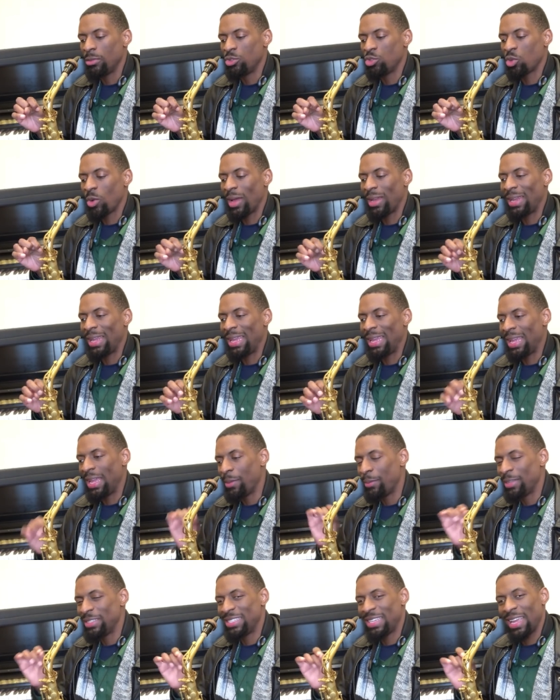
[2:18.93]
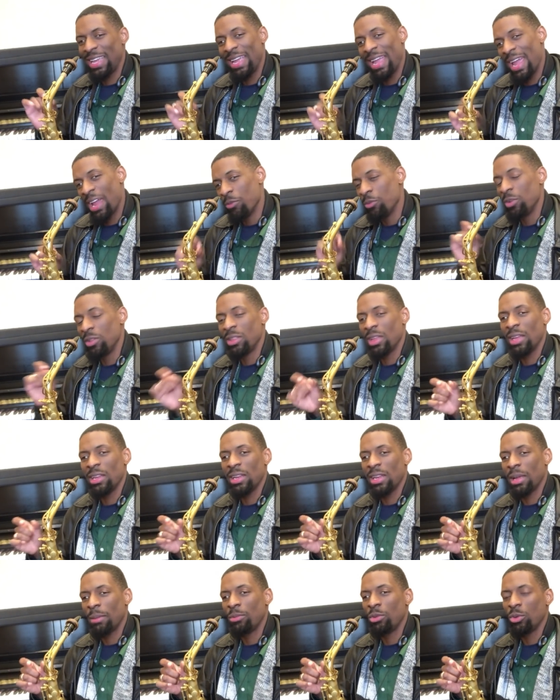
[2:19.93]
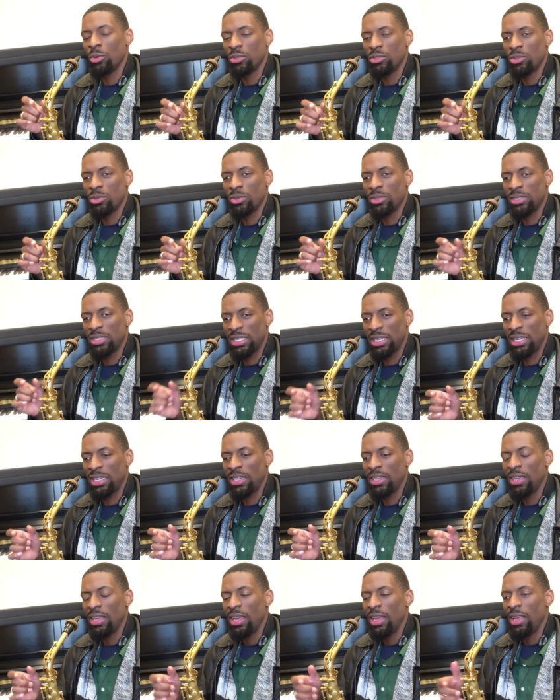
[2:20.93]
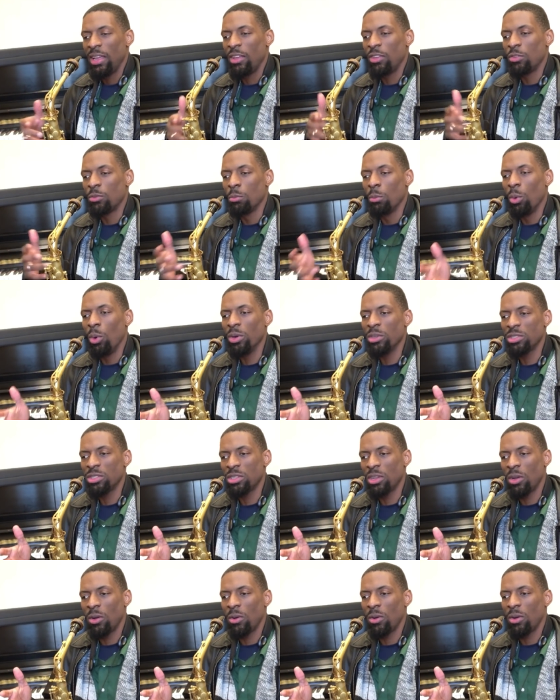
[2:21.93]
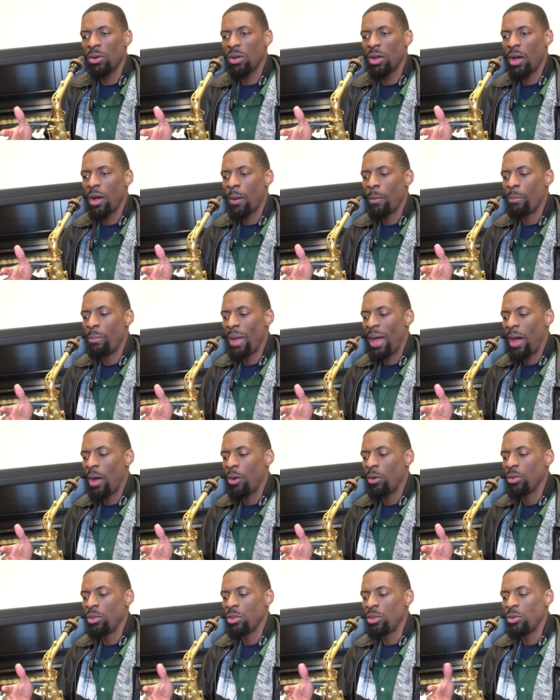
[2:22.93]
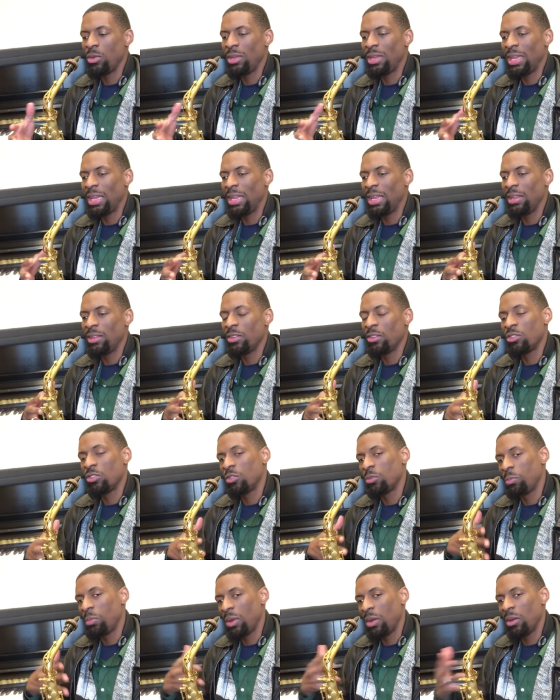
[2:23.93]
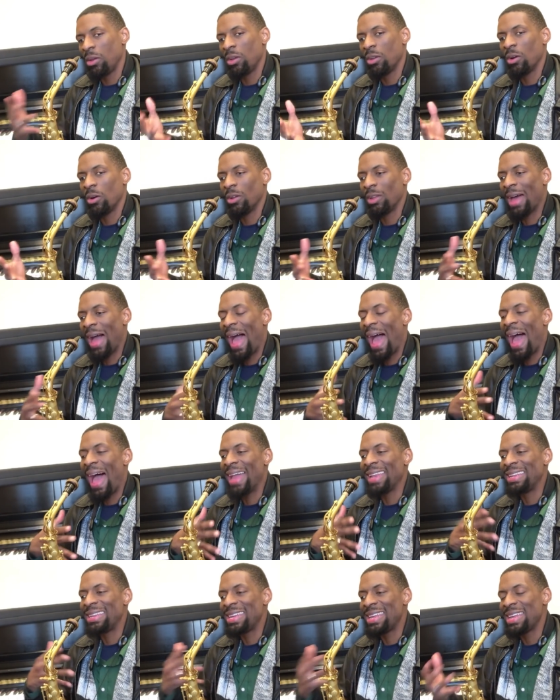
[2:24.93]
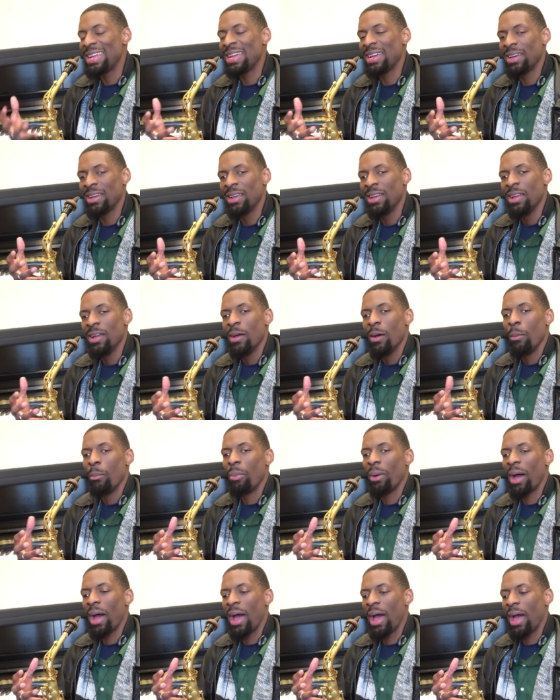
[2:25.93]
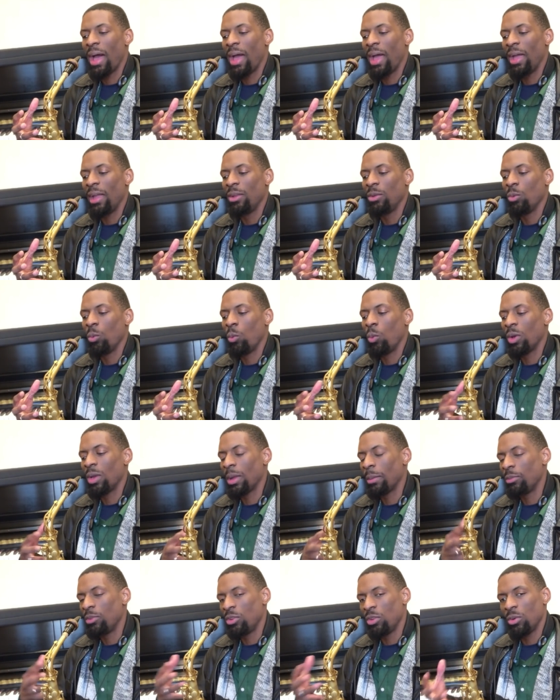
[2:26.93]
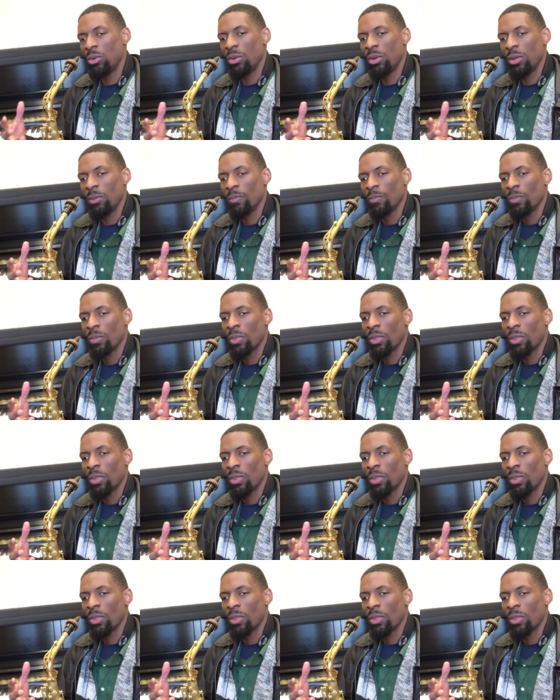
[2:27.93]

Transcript: trying to imitate everything that I'm doing to a T. It's more so about you getting the spirit or the idea behind what I'm doing.